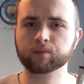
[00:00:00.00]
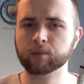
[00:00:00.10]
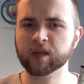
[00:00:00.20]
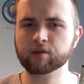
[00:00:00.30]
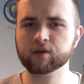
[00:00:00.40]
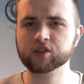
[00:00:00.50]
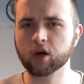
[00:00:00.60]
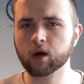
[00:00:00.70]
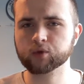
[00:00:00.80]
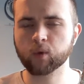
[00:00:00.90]
I mean, there is
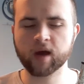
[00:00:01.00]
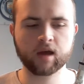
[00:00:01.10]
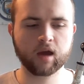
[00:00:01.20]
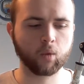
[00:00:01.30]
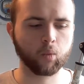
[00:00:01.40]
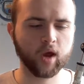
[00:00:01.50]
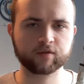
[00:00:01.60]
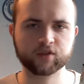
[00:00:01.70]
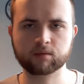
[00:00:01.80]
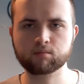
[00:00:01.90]
times where we have
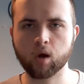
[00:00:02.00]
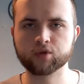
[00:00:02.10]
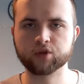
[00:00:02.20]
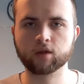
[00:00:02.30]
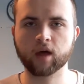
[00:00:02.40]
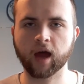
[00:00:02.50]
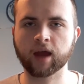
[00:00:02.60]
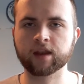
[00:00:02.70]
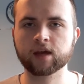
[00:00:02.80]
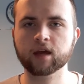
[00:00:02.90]
seen moments like that,
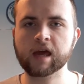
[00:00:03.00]
and it